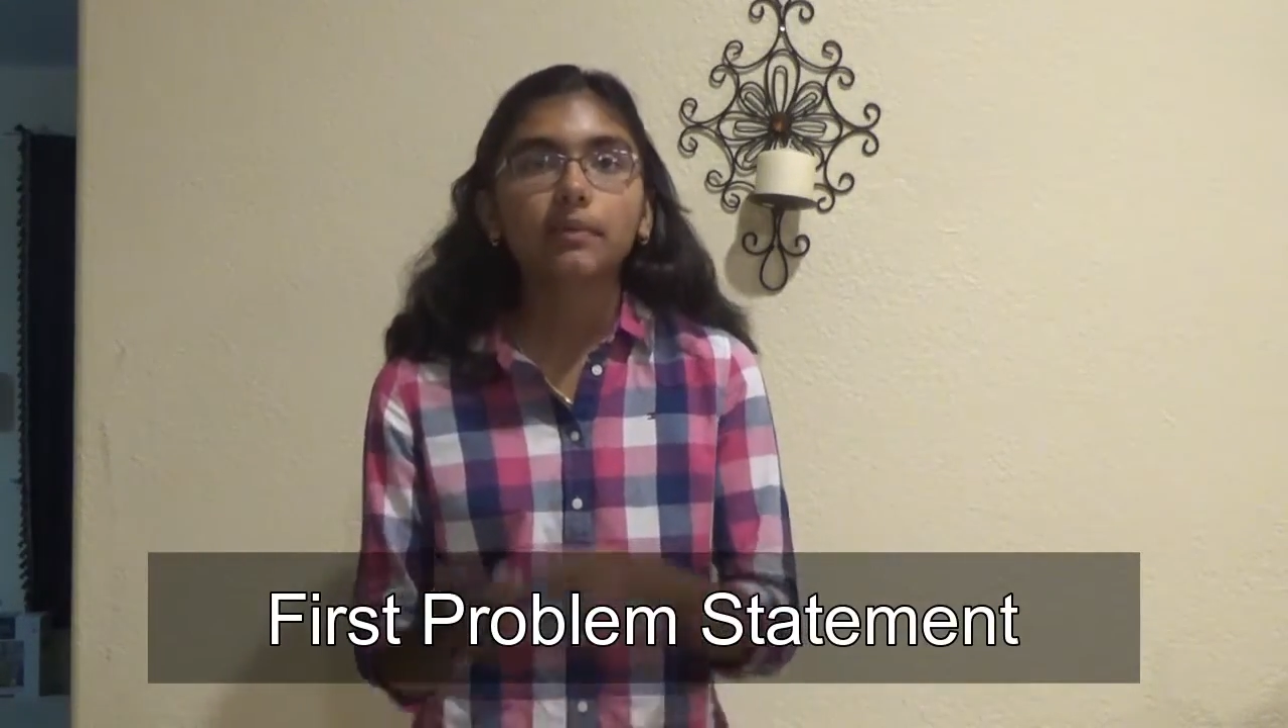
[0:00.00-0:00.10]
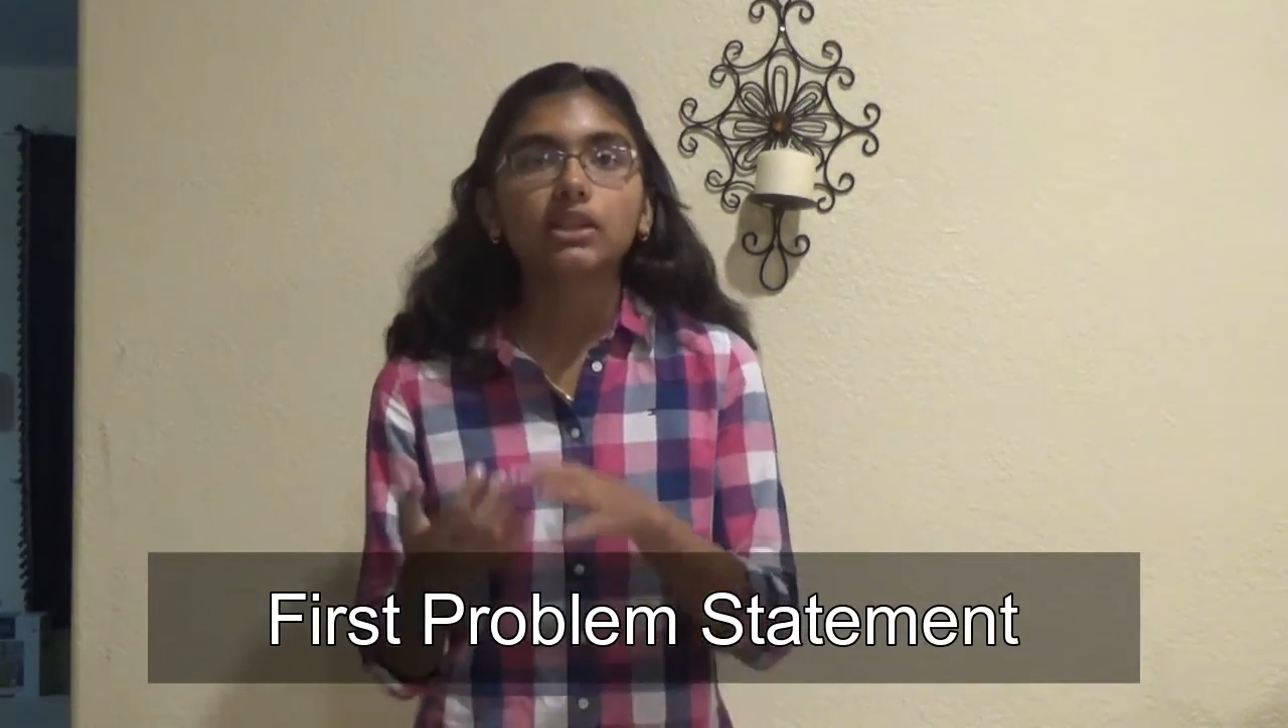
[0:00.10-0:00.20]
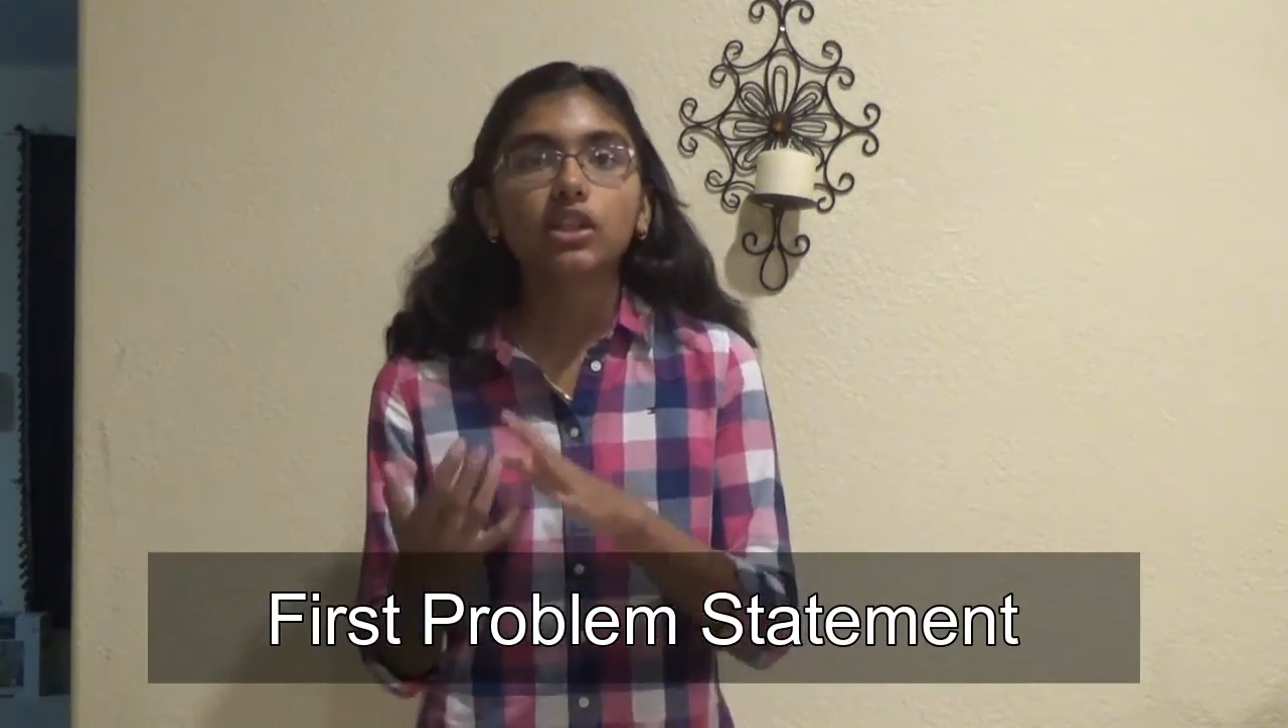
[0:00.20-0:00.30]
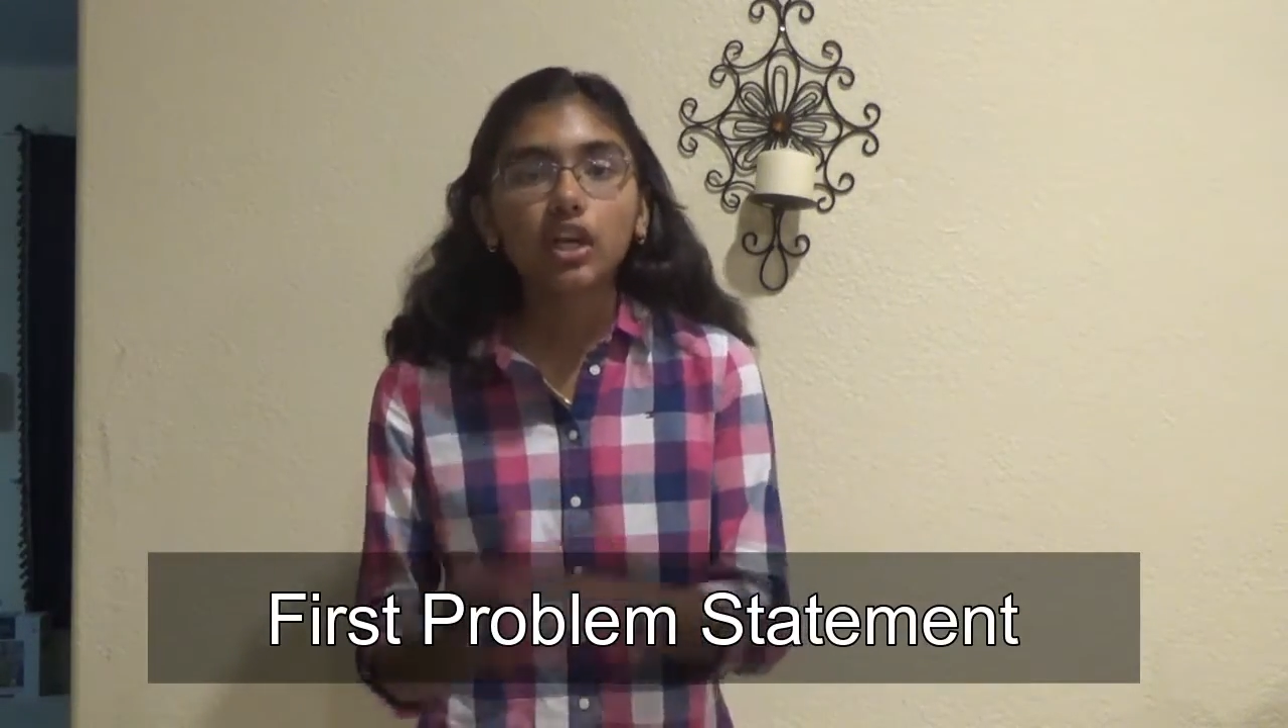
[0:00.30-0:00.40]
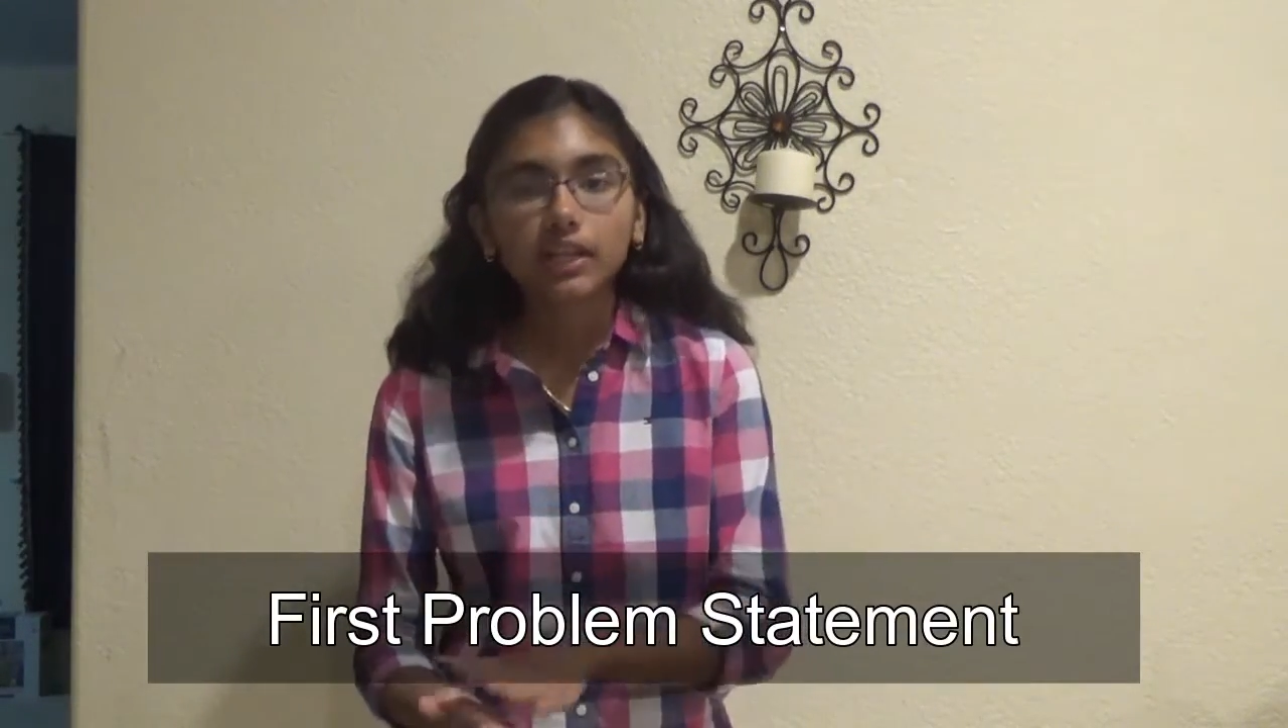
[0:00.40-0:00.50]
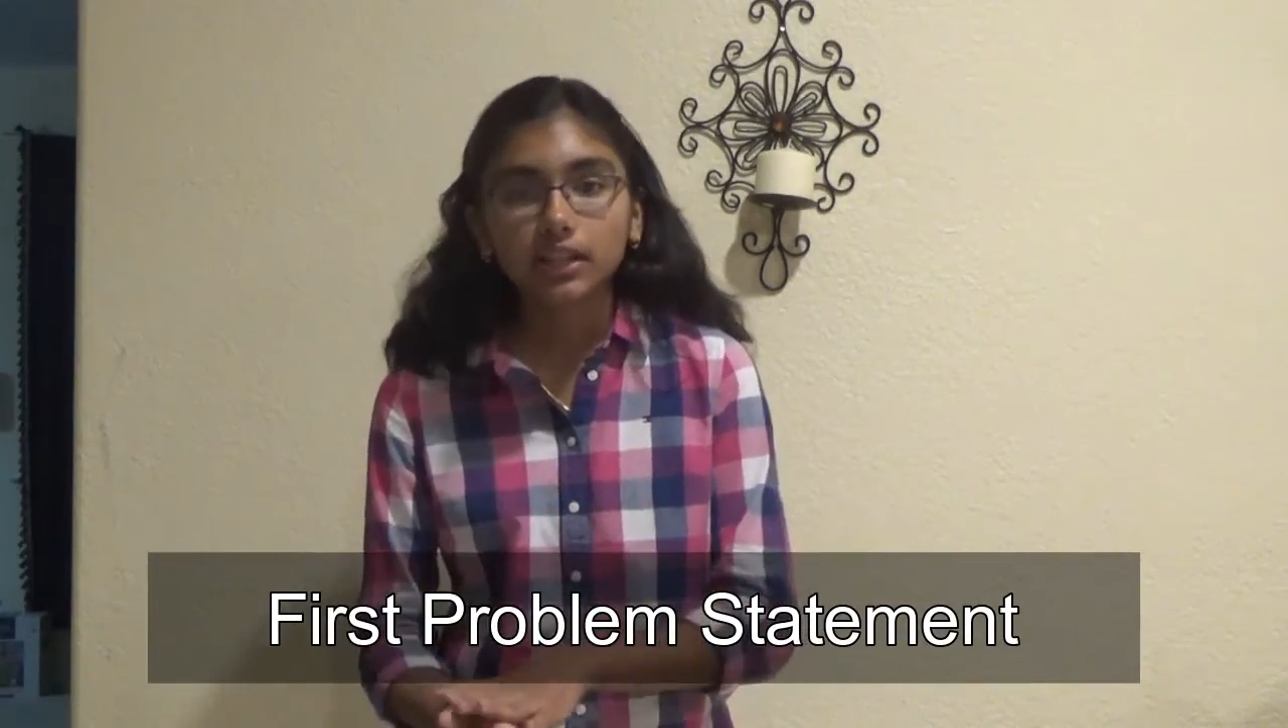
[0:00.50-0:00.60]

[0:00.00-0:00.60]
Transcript: and learning